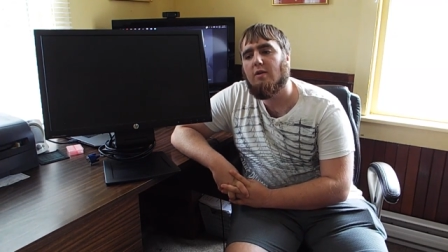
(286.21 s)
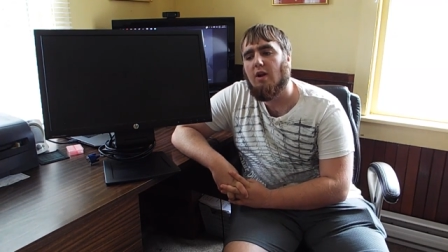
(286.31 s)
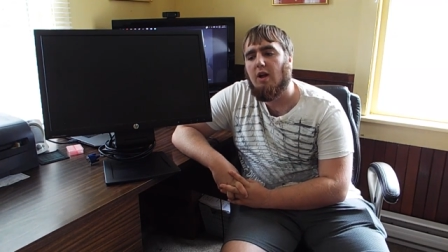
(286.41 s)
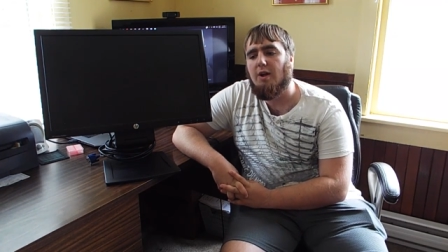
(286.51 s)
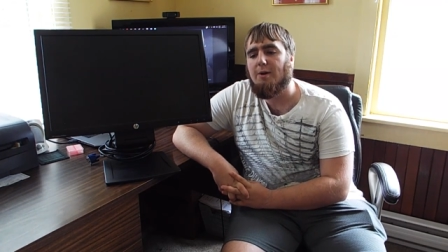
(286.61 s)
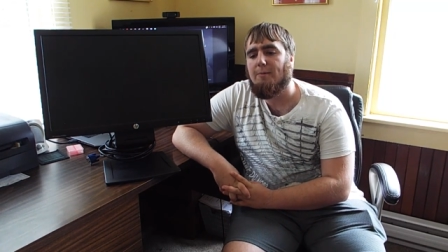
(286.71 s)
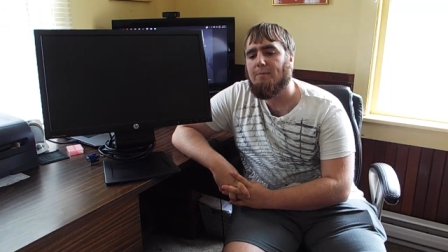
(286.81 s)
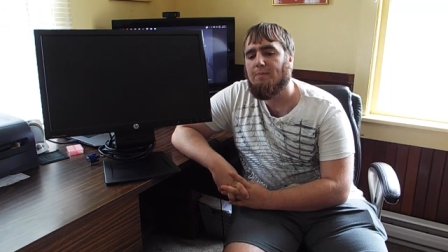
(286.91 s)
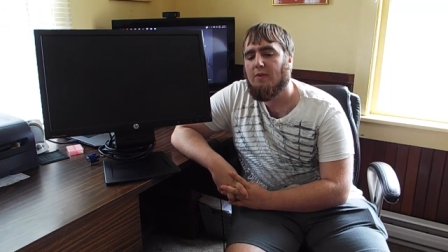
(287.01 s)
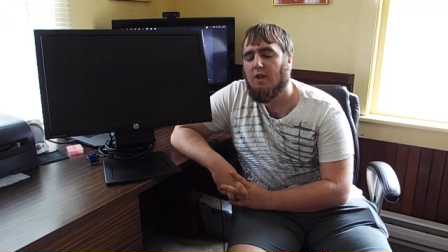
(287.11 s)

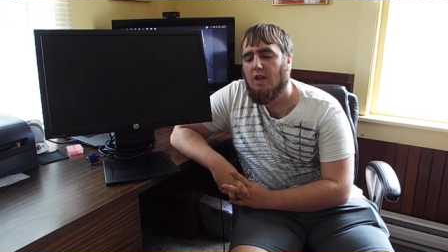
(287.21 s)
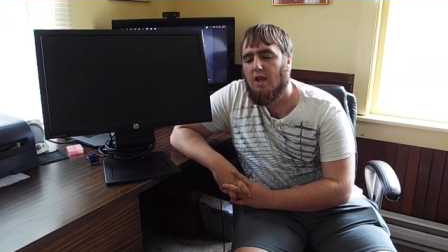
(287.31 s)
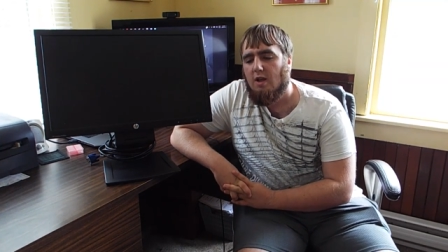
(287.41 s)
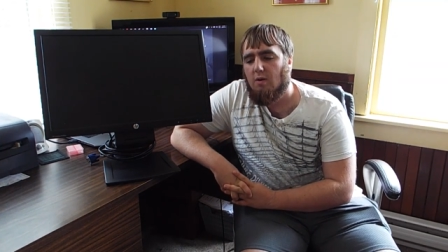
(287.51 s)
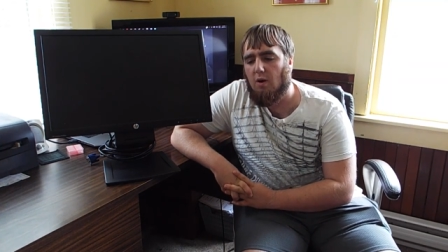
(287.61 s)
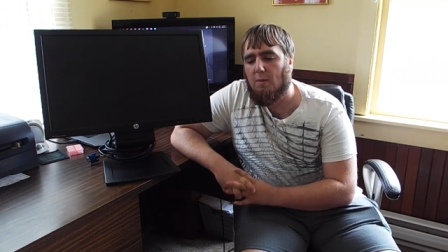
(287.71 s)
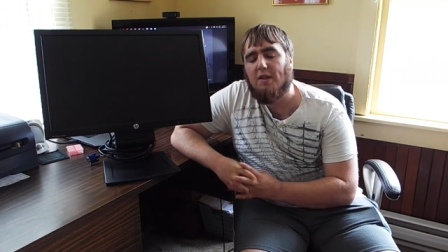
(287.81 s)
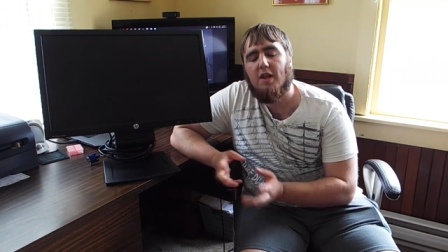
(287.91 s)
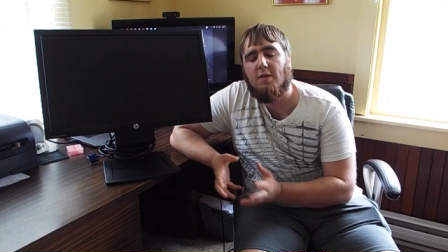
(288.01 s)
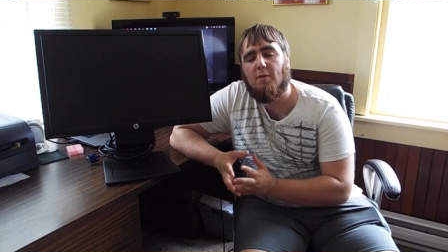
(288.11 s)
Um,
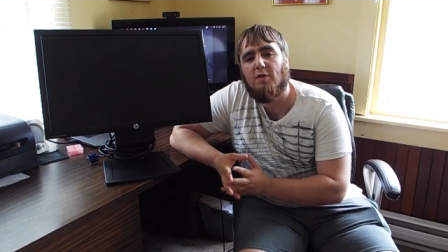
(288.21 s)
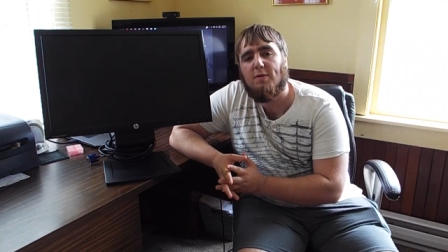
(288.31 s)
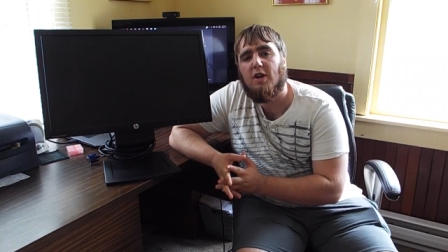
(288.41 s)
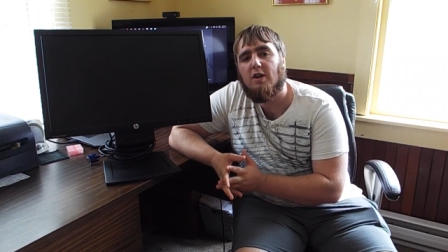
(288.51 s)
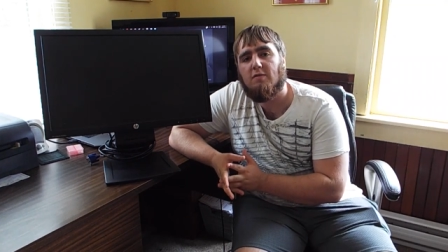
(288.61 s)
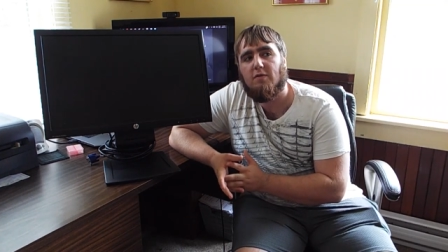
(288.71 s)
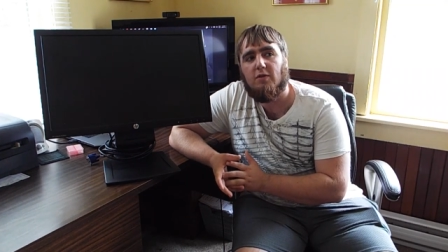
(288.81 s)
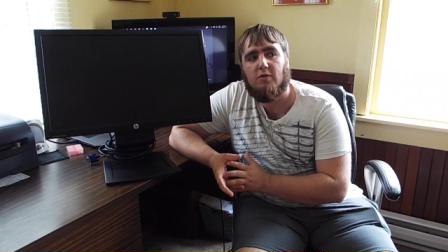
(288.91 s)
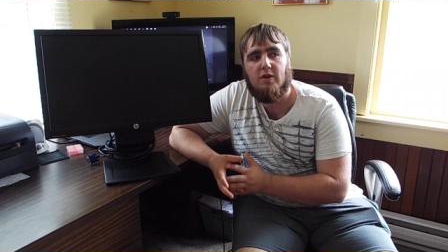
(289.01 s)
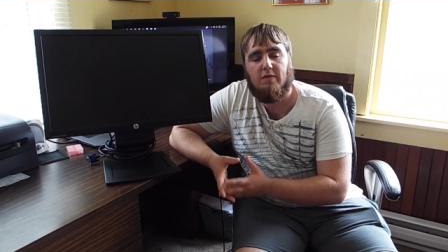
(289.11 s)
basically, he's supposed to be gone for
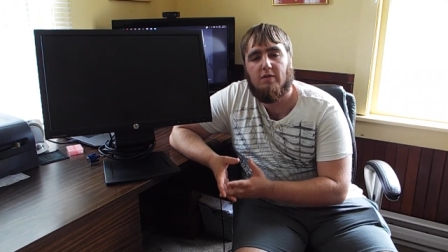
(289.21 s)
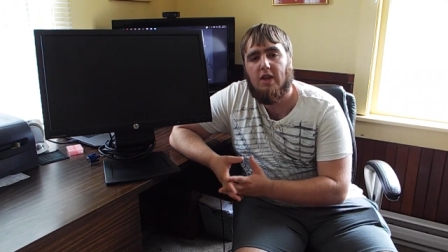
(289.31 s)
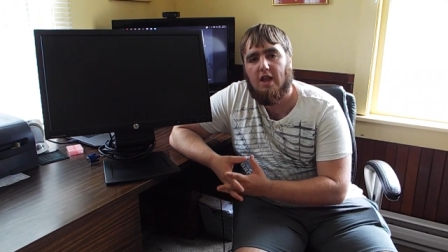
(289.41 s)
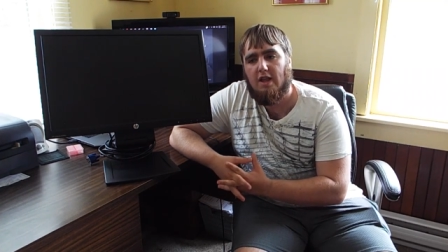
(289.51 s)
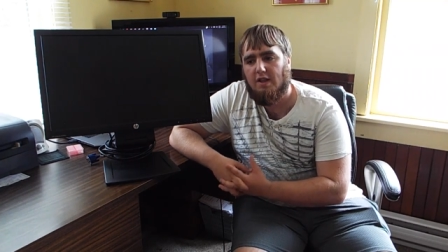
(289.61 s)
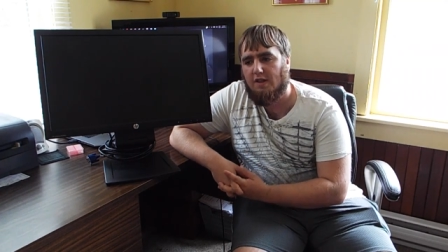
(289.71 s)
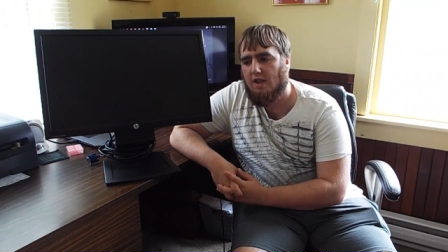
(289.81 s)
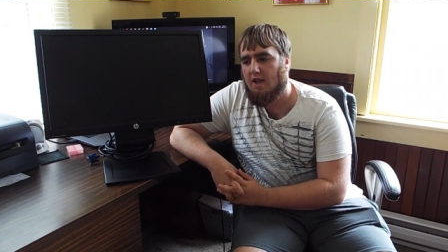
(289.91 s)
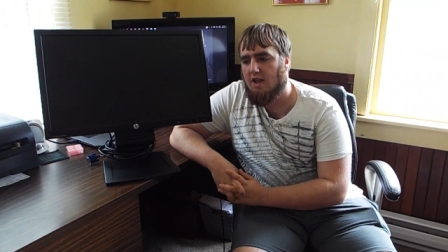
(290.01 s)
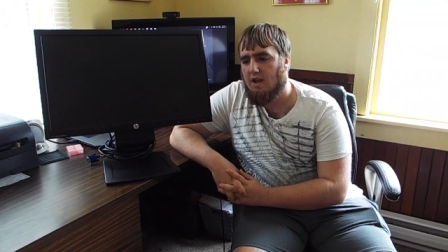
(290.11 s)
quite a few days,
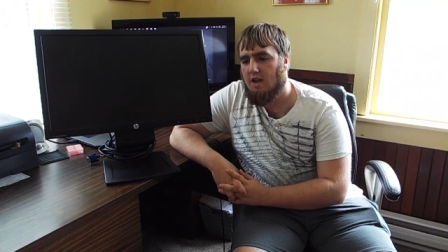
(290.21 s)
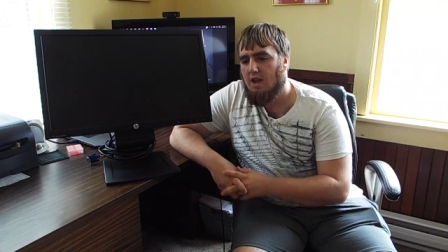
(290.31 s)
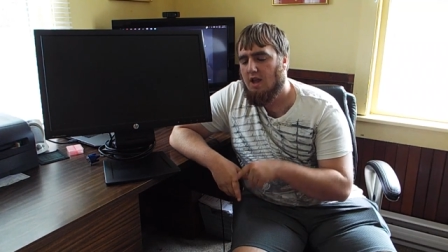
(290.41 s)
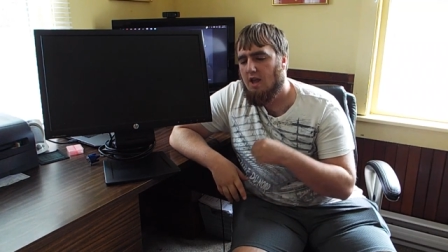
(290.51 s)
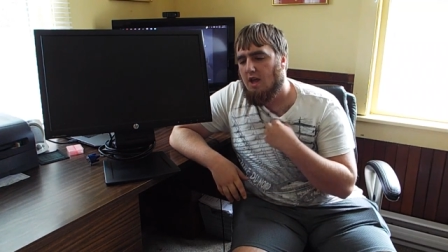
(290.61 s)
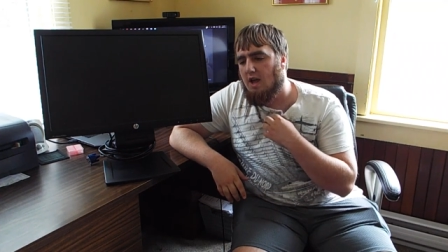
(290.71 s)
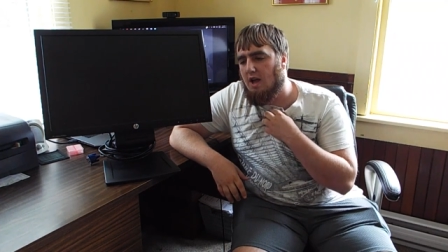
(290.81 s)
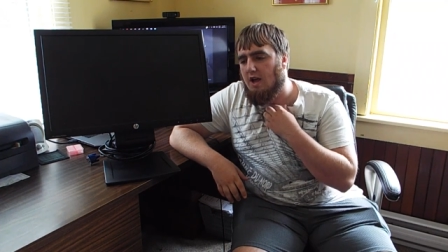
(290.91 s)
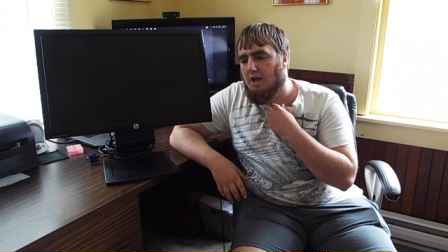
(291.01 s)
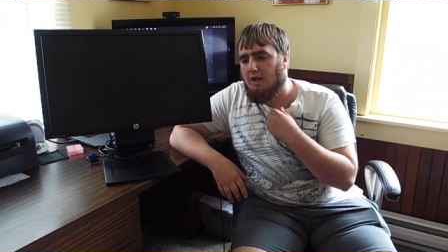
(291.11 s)
and
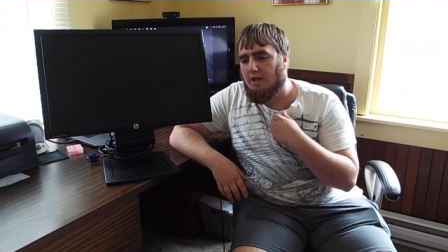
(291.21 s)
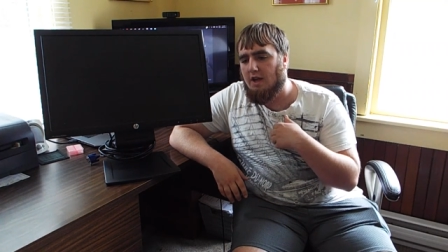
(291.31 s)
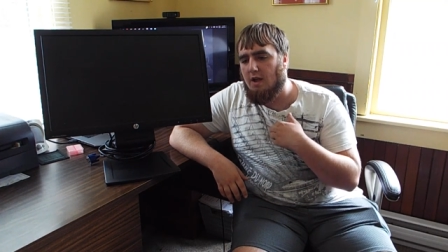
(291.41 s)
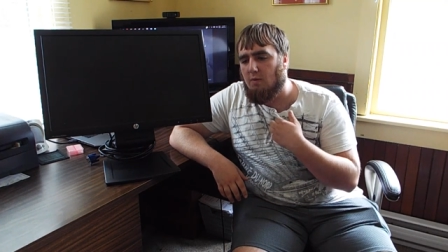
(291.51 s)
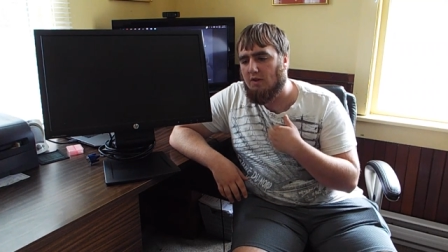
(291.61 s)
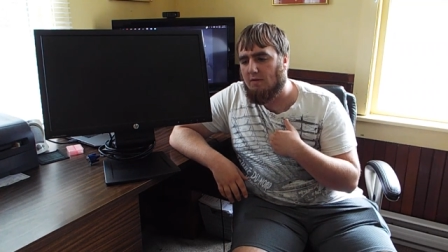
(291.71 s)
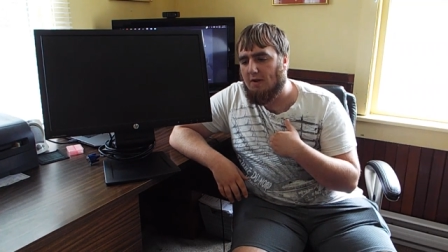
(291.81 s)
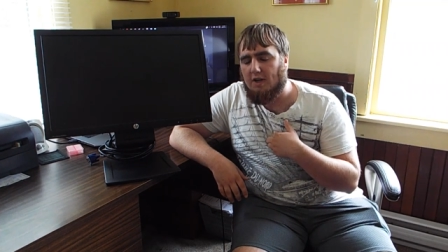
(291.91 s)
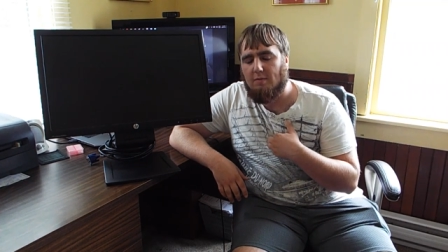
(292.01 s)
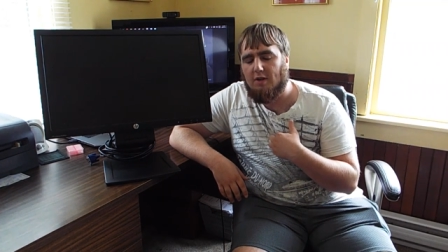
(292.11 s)
uh, I was
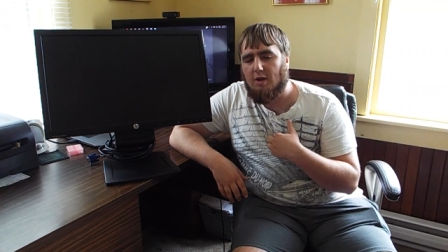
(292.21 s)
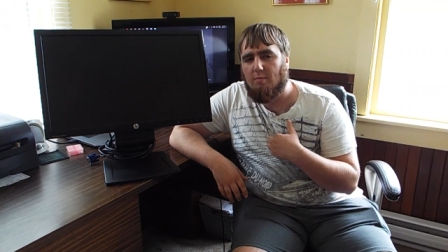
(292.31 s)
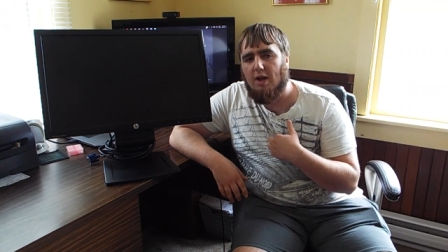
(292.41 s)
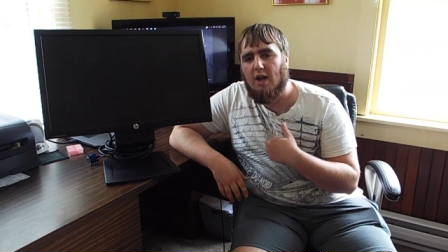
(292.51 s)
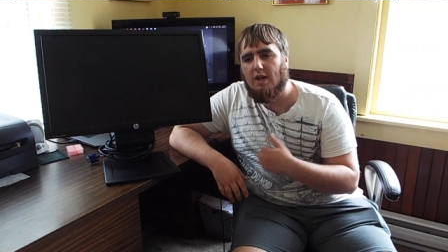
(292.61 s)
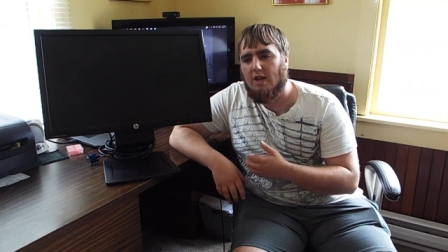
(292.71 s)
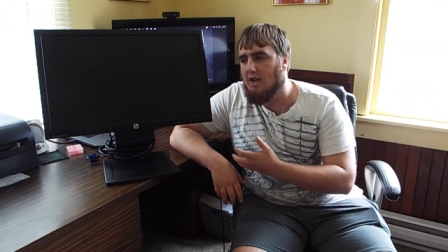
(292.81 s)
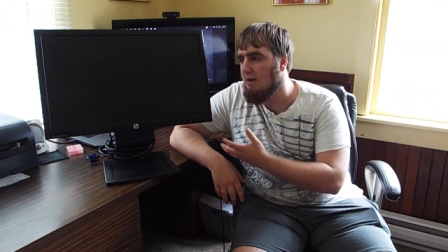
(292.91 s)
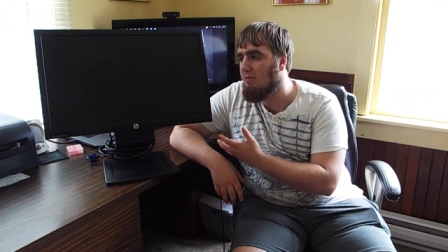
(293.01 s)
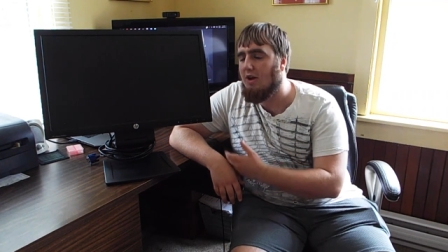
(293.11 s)
expecting him to come back, and
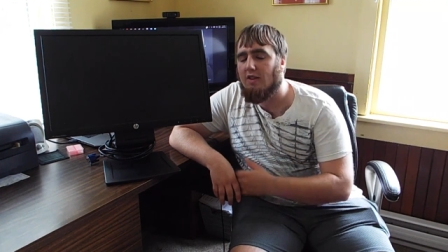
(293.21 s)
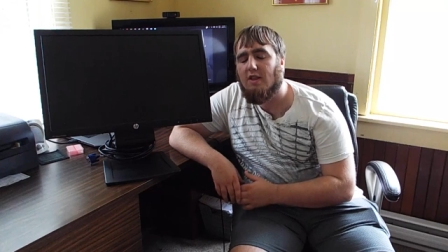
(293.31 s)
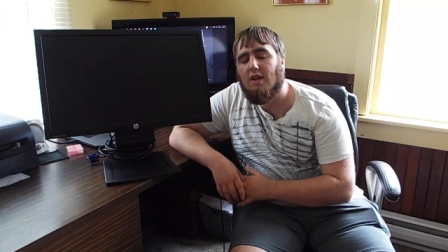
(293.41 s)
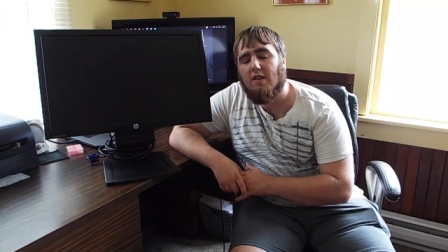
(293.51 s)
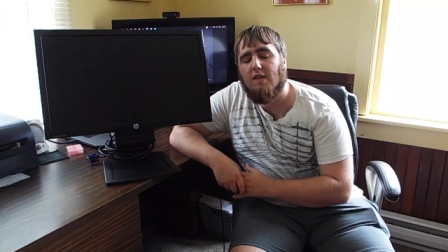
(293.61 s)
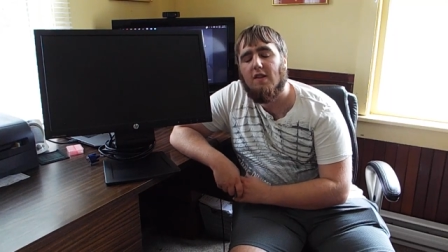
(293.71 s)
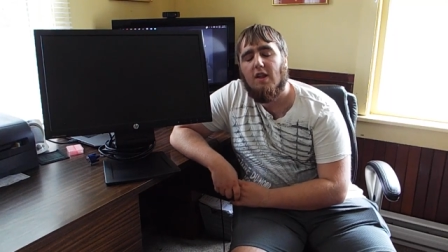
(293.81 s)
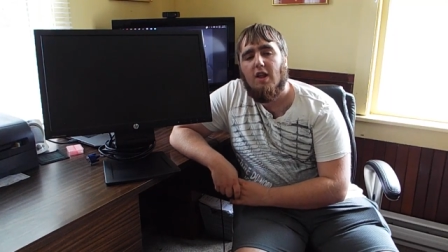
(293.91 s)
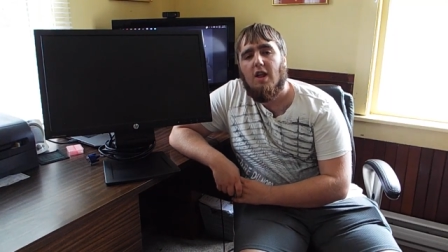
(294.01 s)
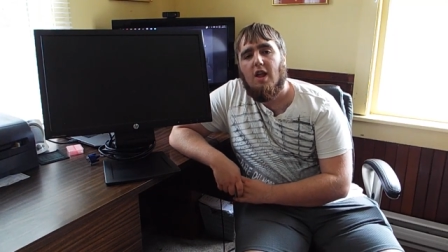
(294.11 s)
he brought this,
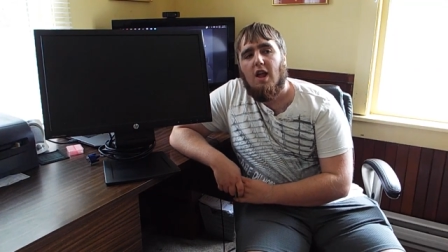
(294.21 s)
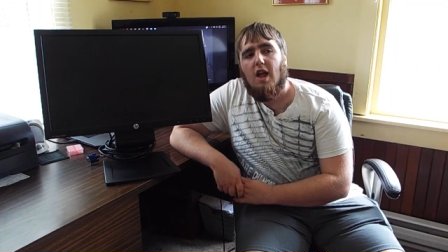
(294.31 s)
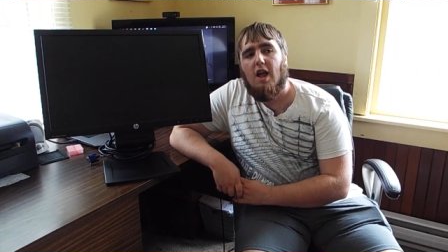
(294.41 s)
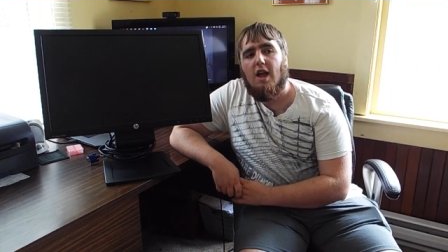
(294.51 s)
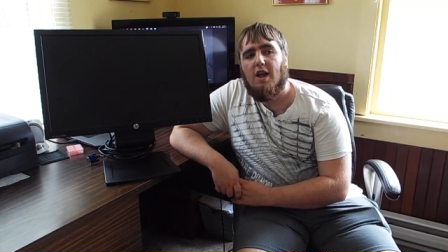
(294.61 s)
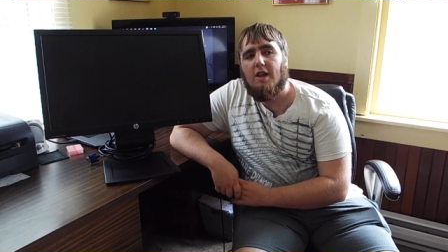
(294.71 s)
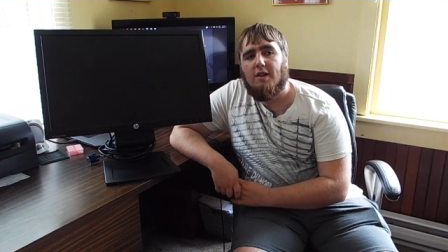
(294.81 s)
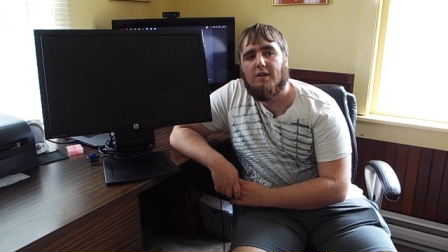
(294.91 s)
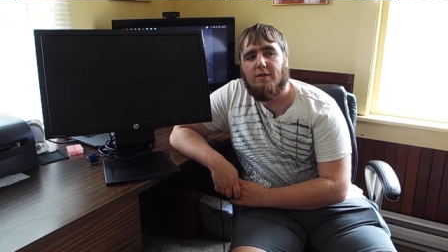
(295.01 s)
and